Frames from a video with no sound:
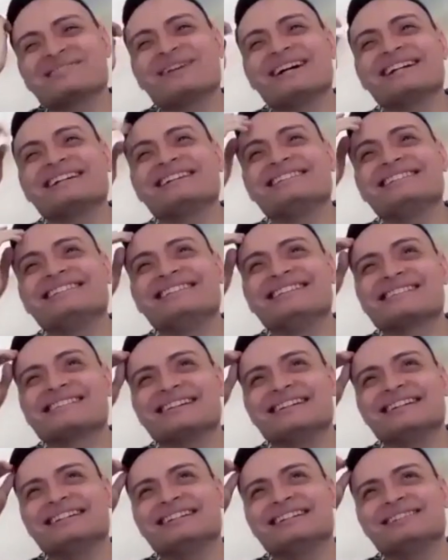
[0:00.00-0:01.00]
My goodness.
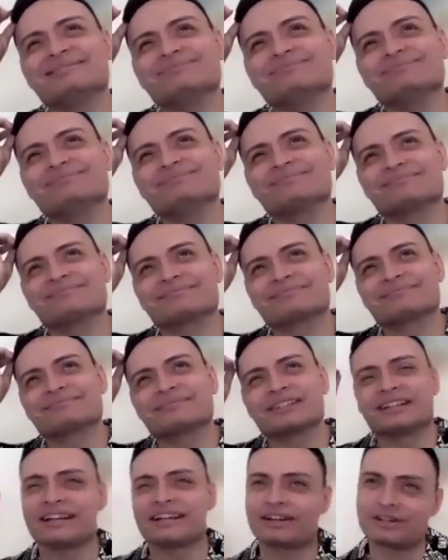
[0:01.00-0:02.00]
Um,
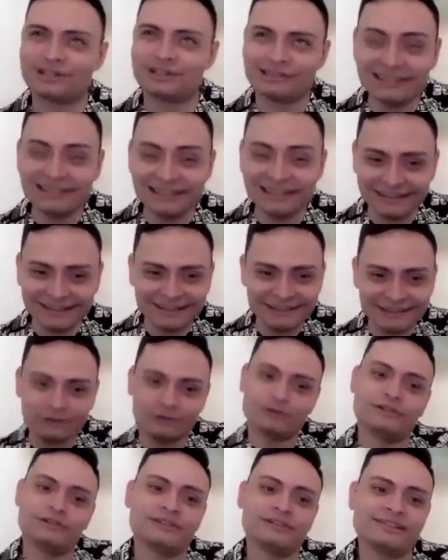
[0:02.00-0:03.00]
Like currently,
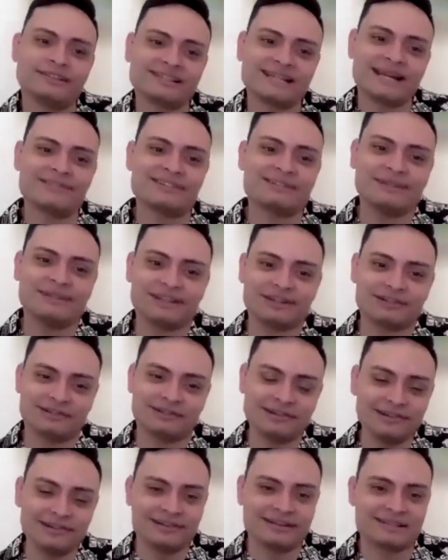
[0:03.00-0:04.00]
or does it have to be
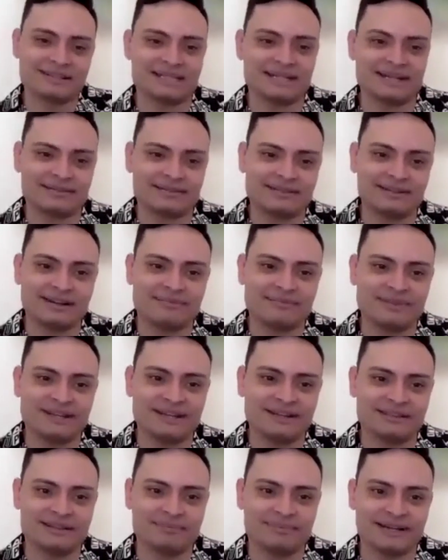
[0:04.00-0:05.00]
current, or does it have, could it be
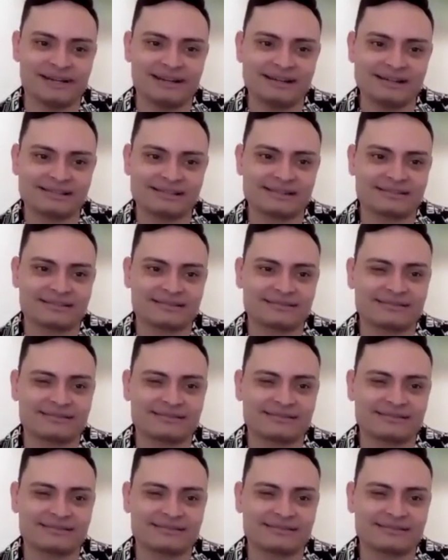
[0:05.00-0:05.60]
in the past?